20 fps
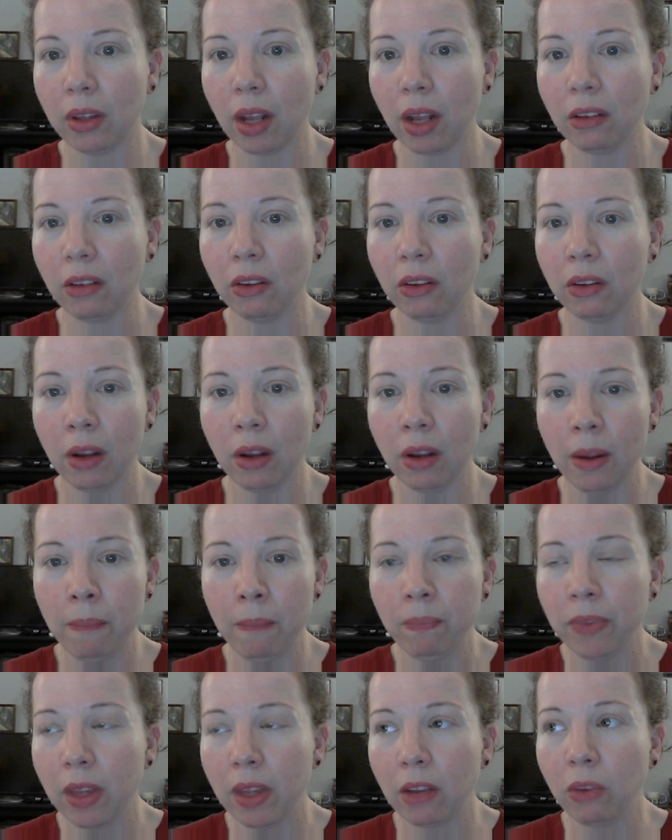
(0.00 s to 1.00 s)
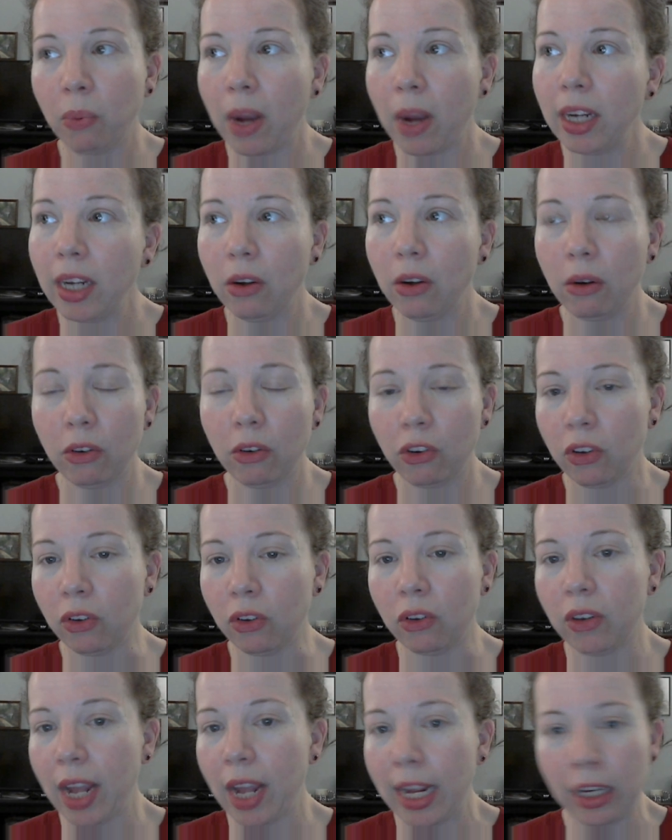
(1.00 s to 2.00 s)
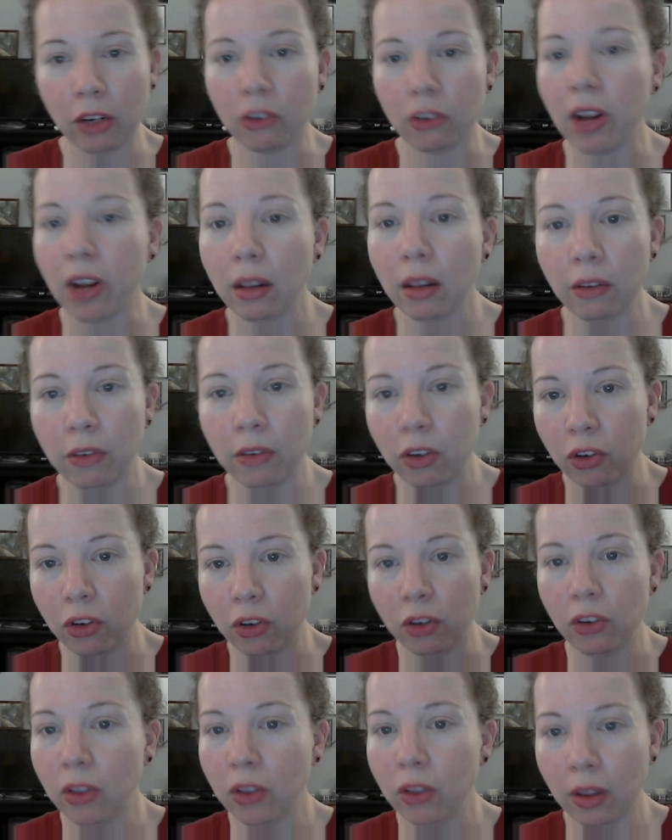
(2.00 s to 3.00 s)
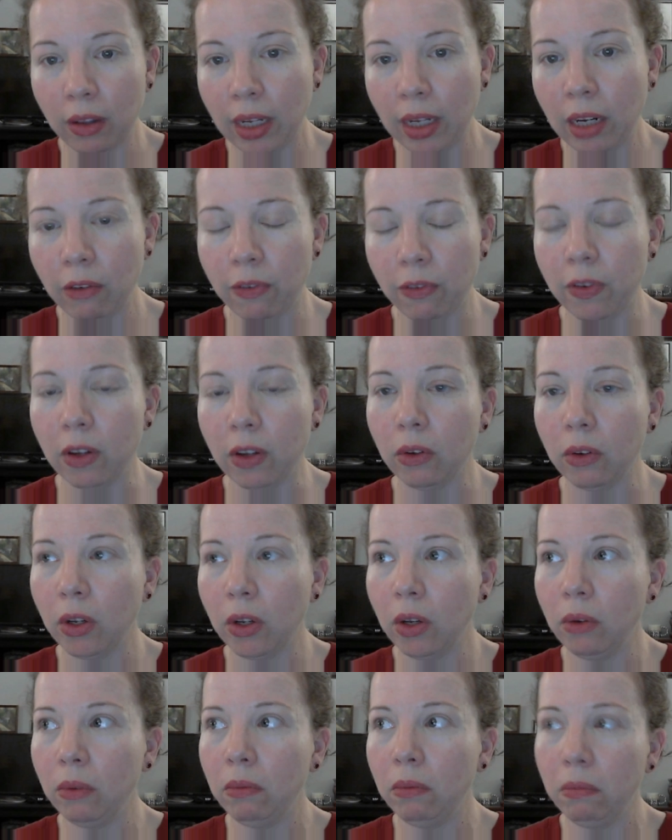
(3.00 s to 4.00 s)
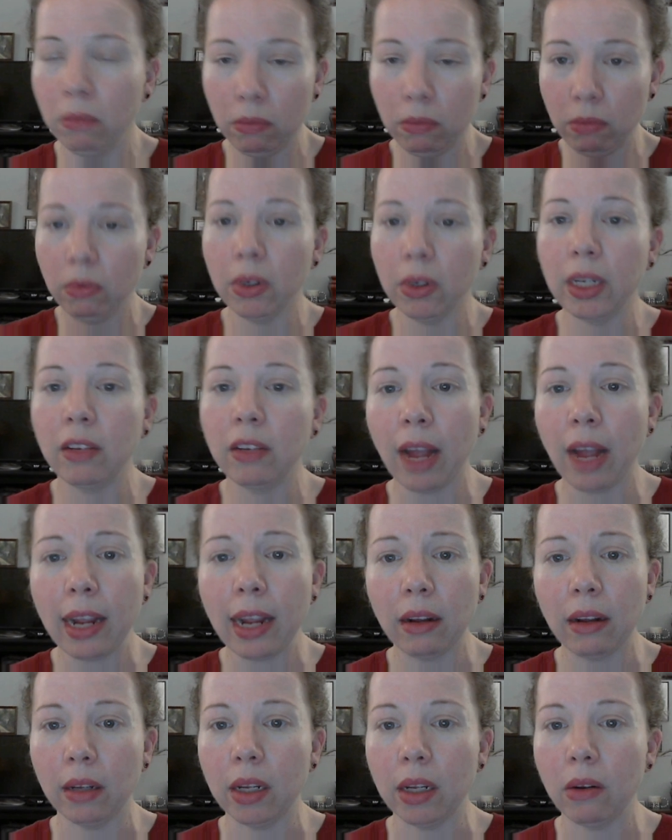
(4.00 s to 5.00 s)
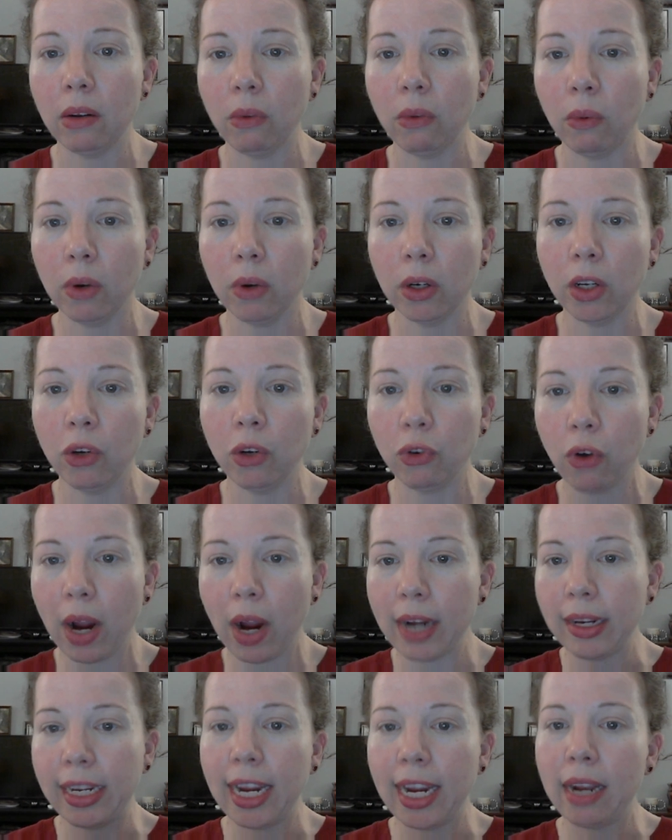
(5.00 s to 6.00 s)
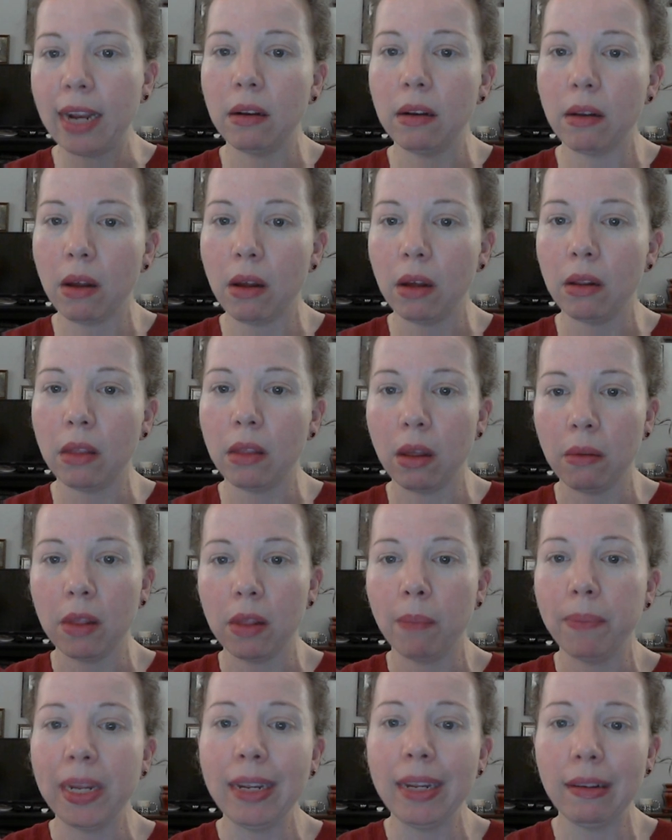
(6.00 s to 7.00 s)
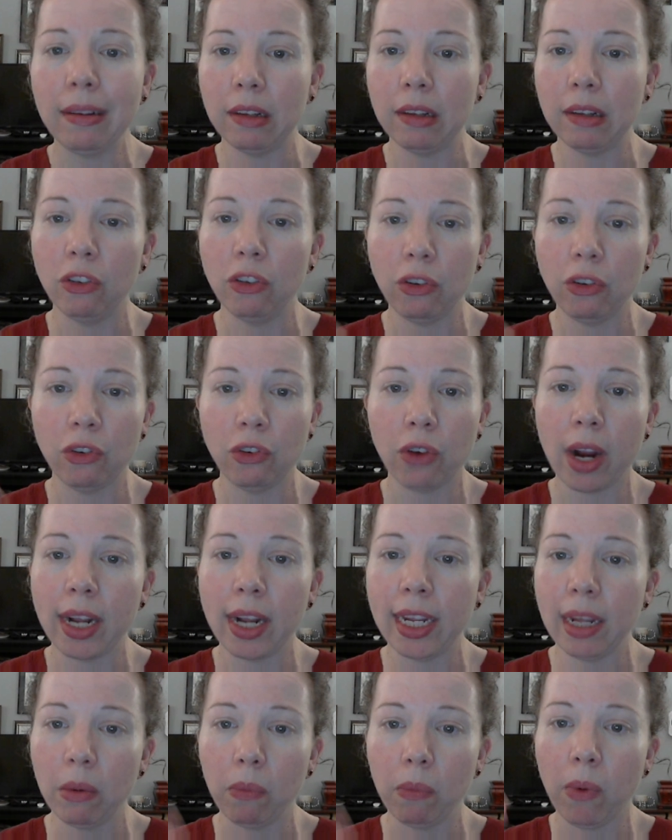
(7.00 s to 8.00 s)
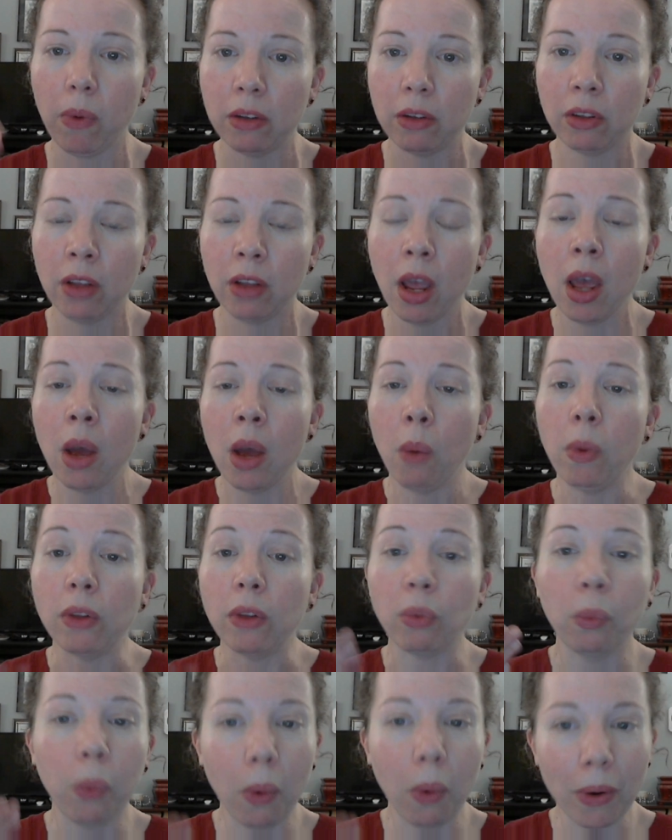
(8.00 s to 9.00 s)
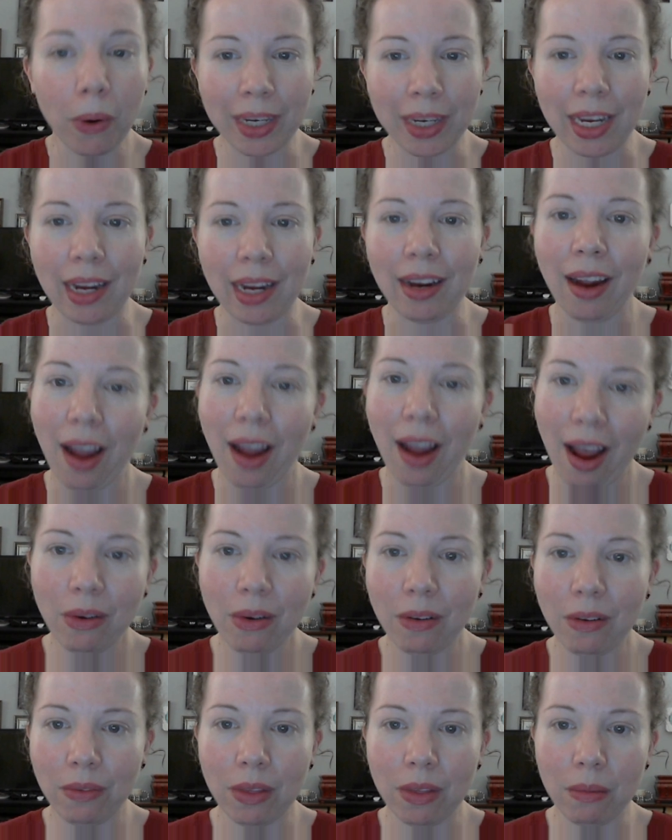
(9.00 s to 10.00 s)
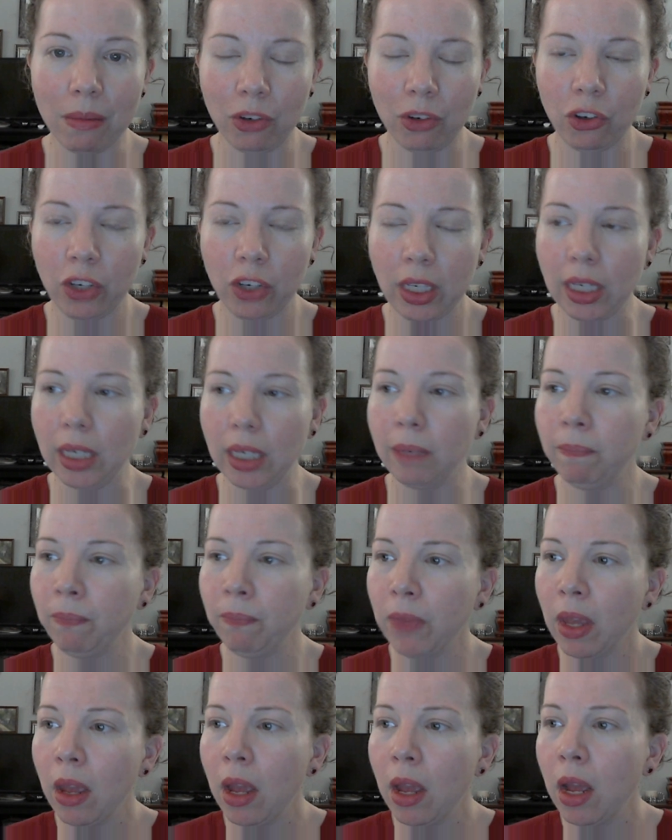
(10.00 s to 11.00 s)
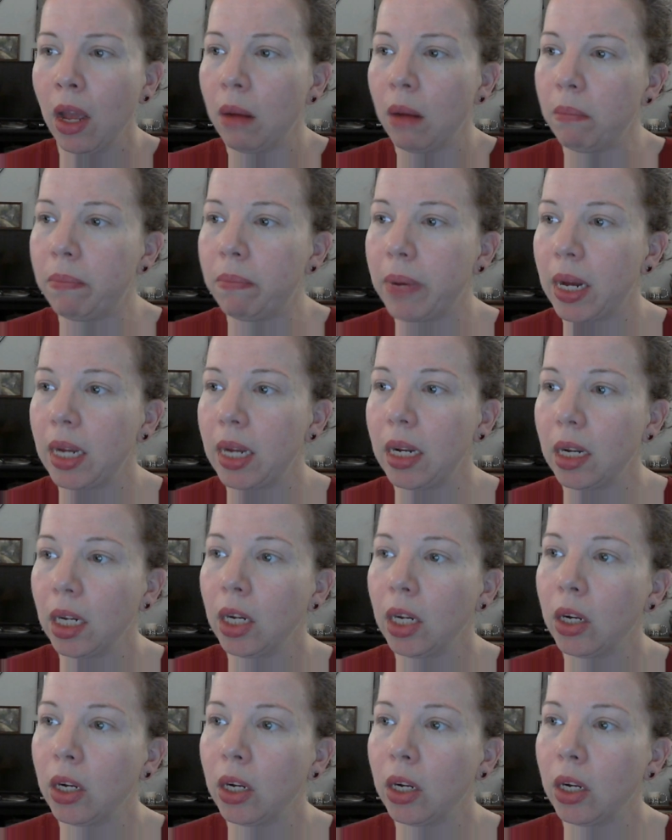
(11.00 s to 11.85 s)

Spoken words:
That's why you don't just take your television to the landfill. You recycle it, or you try to get the pieces. You try to get what's working out of the machine. But